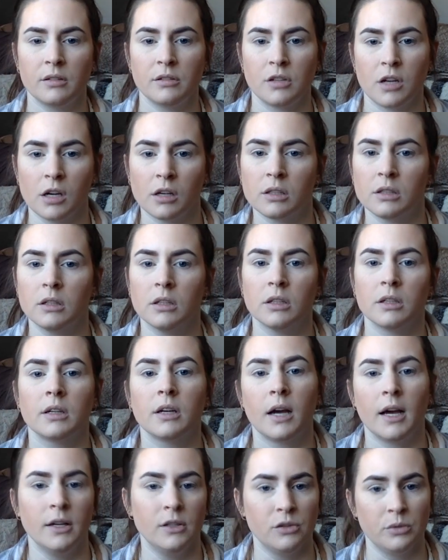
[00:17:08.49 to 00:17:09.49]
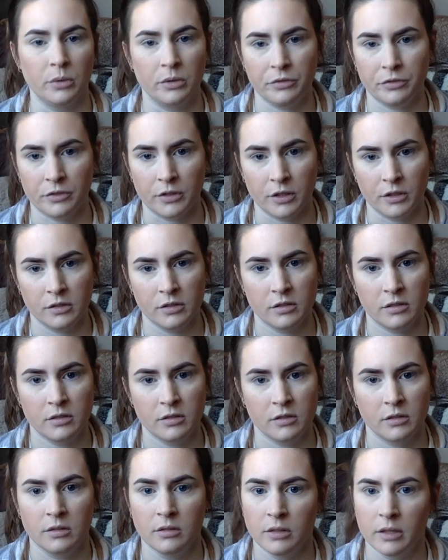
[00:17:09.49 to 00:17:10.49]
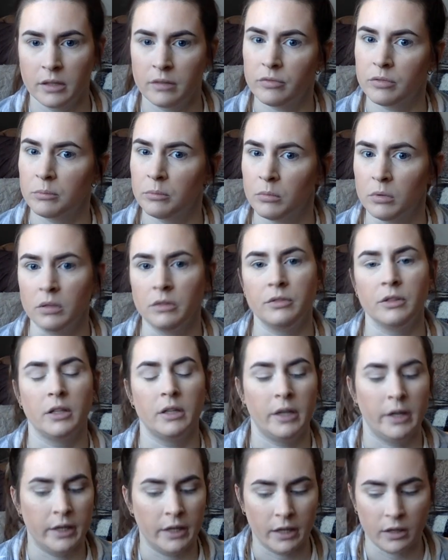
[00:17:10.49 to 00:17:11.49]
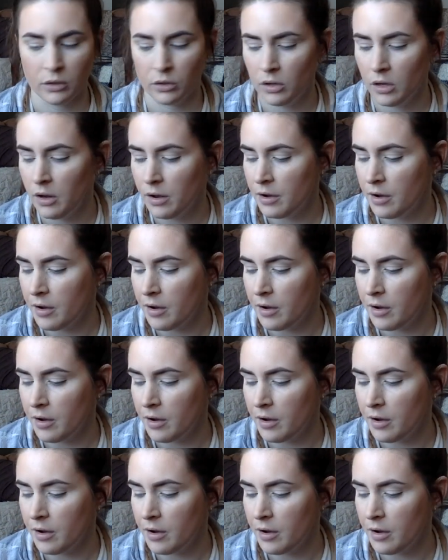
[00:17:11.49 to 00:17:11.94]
dark look, I do it first, like more for a night out.